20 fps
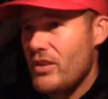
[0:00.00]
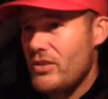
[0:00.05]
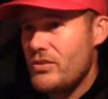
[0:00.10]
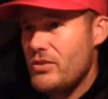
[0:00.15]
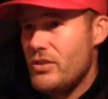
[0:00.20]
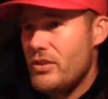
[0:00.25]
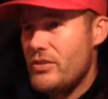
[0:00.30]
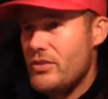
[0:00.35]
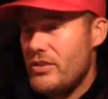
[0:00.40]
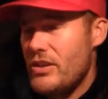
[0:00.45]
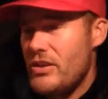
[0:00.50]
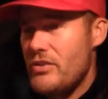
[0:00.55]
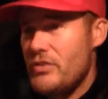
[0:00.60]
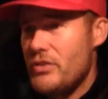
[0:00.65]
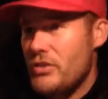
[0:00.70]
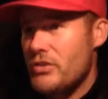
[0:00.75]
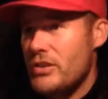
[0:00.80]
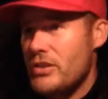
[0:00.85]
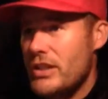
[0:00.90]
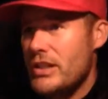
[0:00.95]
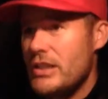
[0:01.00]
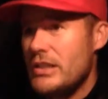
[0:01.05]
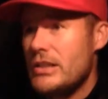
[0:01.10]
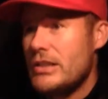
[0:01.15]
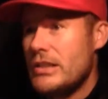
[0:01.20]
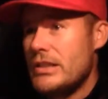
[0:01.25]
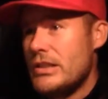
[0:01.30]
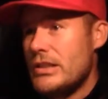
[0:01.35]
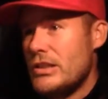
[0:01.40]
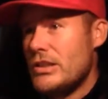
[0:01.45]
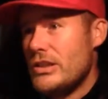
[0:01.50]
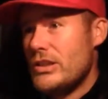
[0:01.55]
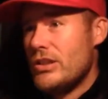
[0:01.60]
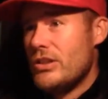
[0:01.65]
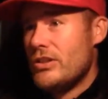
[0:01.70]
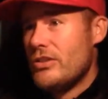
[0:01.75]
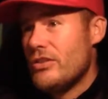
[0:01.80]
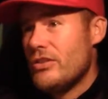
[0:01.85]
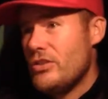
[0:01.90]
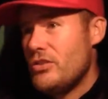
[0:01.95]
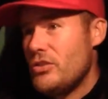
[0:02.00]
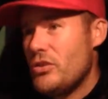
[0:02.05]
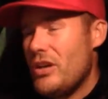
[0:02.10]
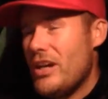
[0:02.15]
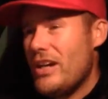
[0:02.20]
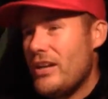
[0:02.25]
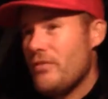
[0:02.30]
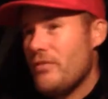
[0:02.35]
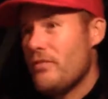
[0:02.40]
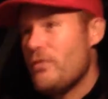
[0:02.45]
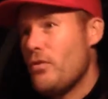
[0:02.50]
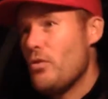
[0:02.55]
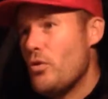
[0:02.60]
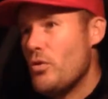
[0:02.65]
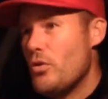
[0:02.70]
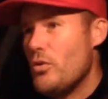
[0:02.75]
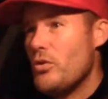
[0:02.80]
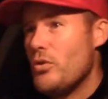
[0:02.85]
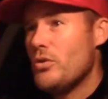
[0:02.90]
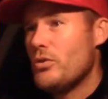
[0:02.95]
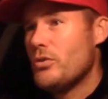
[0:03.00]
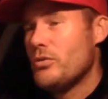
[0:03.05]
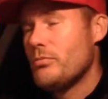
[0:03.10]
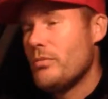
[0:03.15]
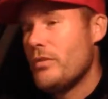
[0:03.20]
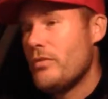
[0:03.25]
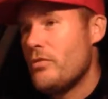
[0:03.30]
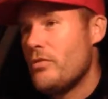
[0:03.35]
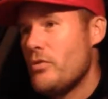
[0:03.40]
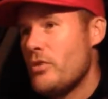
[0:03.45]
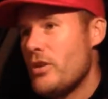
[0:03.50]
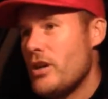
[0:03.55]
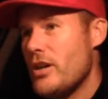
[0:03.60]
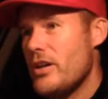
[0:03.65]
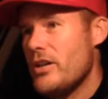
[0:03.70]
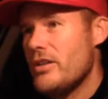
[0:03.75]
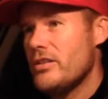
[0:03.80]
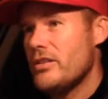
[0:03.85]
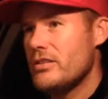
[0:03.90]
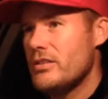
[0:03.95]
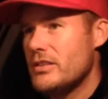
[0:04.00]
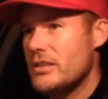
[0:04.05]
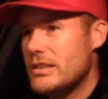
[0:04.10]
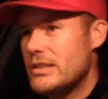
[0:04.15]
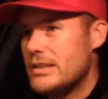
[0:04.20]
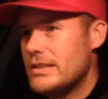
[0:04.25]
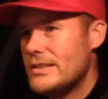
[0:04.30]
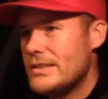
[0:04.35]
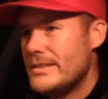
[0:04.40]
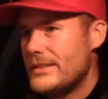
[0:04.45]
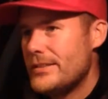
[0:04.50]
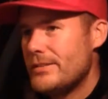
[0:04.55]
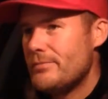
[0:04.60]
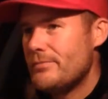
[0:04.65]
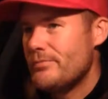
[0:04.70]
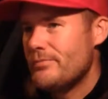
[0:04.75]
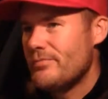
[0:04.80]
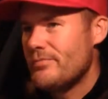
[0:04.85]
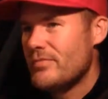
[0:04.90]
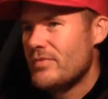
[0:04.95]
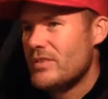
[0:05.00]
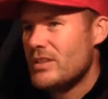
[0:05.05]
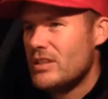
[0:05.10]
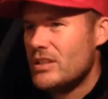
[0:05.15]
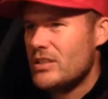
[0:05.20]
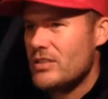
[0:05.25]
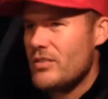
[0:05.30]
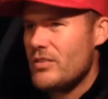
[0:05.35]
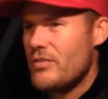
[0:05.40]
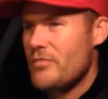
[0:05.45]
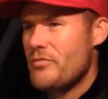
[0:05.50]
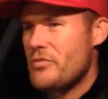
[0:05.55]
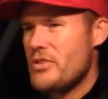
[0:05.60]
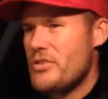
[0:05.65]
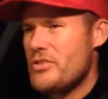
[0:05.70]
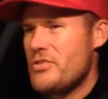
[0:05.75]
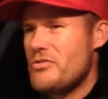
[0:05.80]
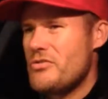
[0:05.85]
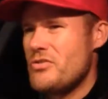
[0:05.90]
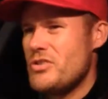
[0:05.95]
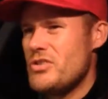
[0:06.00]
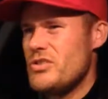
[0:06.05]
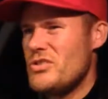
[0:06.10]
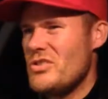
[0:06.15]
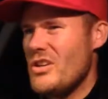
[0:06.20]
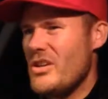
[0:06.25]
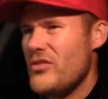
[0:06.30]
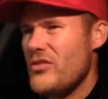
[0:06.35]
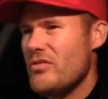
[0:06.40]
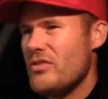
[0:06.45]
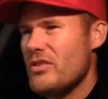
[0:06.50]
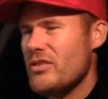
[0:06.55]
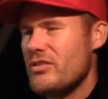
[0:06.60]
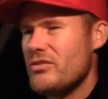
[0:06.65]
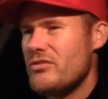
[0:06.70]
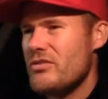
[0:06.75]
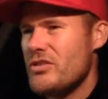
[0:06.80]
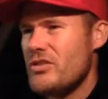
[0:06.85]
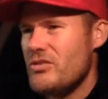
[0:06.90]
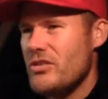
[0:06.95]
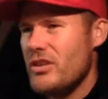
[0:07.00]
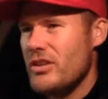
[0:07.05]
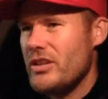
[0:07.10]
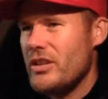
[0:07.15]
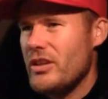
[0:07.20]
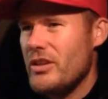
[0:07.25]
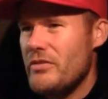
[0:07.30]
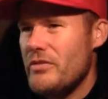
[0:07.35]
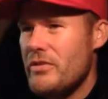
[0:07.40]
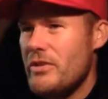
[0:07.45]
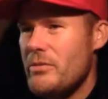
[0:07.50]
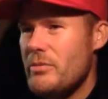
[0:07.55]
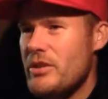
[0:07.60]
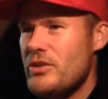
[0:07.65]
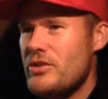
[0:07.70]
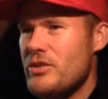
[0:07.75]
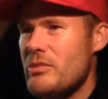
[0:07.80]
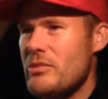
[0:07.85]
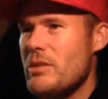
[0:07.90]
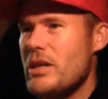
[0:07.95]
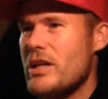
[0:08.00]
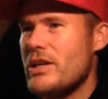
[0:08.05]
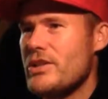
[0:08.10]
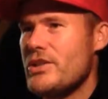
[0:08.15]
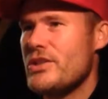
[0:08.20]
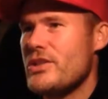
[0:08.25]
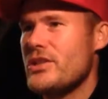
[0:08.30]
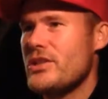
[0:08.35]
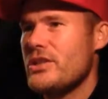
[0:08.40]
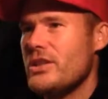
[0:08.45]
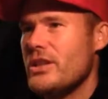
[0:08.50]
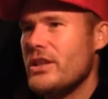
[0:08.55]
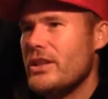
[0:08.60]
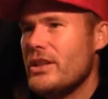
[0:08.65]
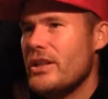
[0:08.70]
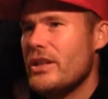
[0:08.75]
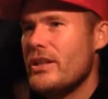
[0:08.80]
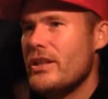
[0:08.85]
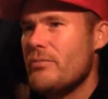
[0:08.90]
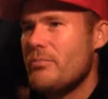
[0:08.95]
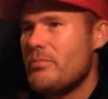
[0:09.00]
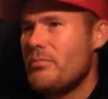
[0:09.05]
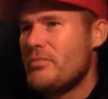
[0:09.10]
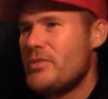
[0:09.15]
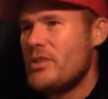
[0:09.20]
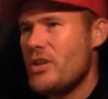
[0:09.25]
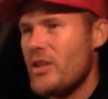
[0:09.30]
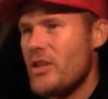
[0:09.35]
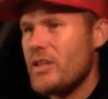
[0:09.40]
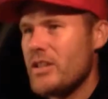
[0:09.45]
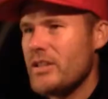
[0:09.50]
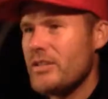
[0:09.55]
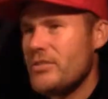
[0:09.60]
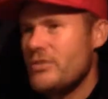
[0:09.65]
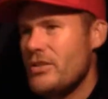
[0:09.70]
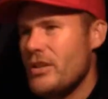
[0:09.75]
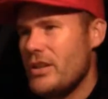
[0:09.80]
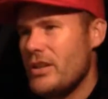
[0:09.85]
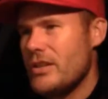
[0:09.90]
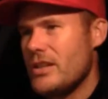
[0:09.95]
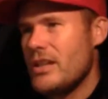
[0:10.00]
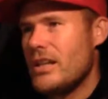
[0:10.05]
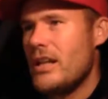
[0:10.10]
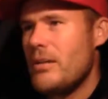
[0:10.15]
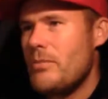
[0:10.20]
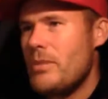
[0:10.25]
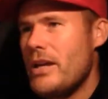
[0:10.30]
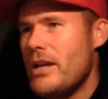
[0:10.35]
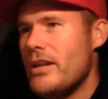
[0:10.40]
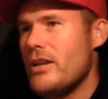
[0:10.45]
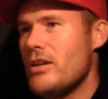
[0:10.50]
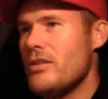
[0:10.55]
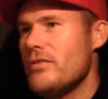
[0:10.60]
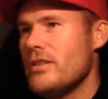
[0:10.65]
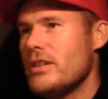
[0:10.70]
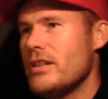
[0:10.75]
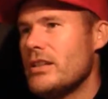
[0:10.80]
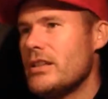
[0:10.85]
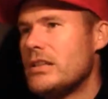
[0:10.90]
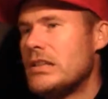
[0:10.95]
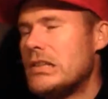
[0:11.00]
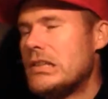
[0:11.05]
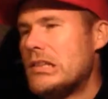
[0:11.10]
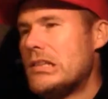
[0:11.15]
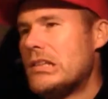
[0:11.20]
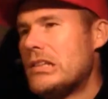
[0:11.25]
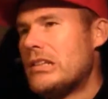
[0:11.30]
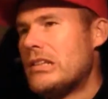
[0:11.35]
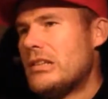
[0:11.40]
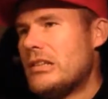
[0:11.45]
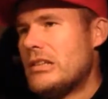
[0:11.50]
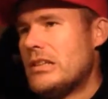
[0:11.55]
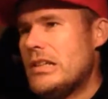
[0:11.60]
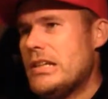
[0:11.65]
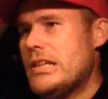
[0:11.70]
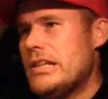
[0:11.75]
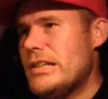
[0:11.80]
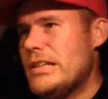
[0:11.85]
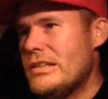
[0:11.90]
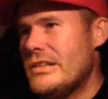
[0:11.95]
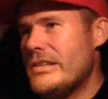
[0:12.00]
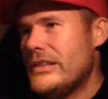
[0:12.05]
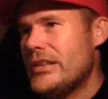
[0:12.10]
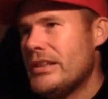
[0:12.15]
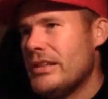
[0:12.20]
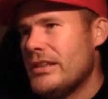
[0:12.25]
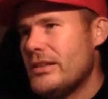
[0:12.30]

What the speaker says: to the centre of the green. So I took out my 4-iron, just tried to go for it a bit too much. Ended up turning the club head over, and